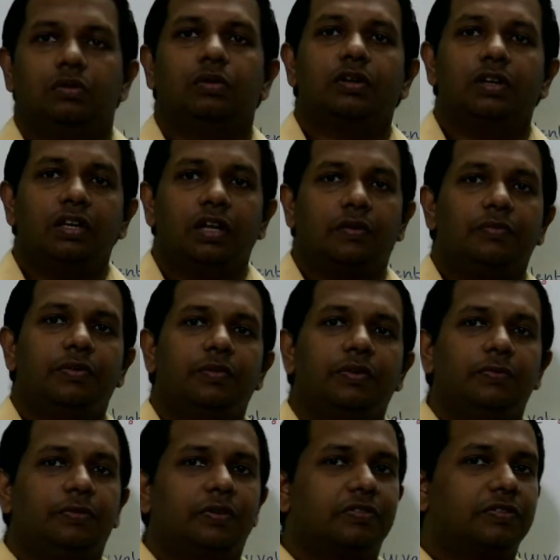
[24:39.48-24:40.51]
so here we
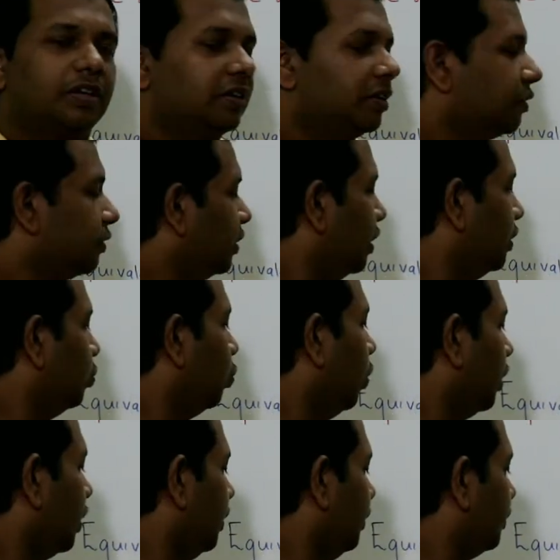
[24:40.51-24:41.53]
will first understand
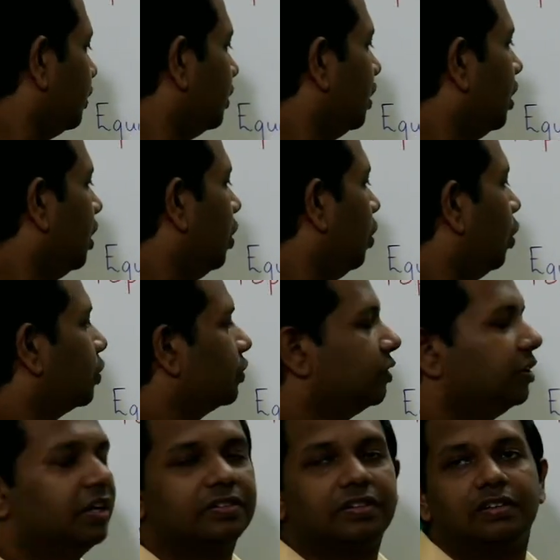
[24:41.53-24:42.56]
what is
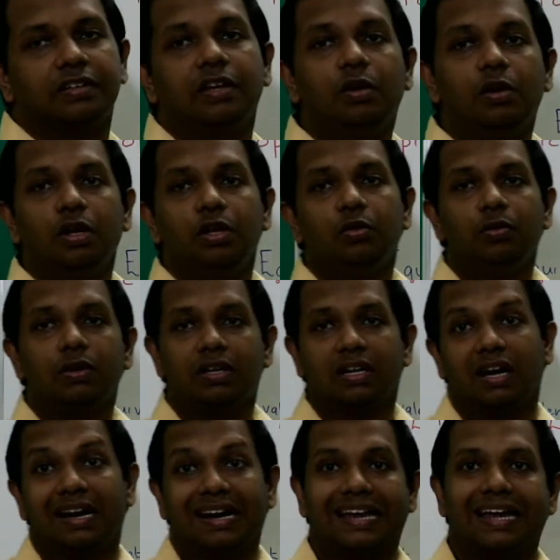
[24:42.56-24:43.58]
oxidation then only you will
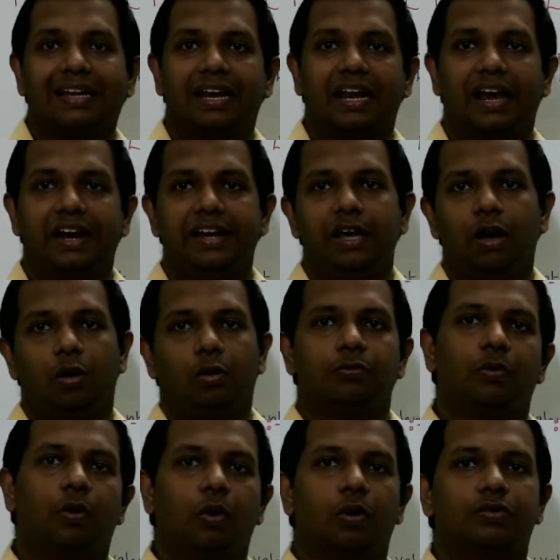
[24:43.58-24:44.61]
get an idea
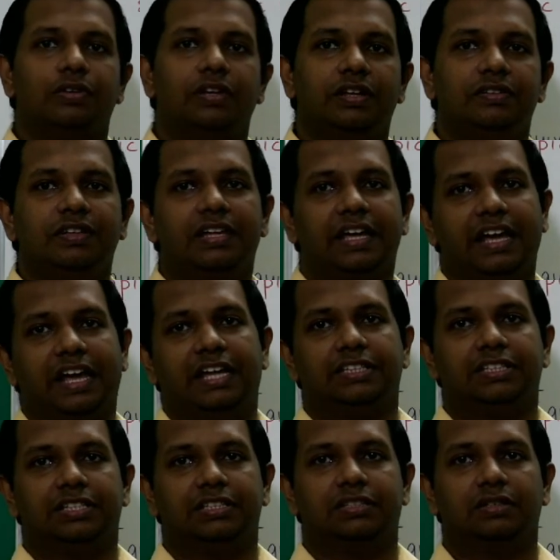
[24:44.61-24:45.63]
of oxidizing
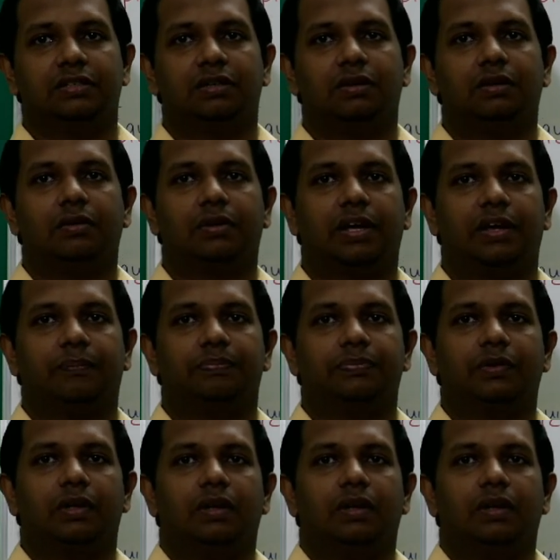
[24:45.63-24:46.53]
agent okay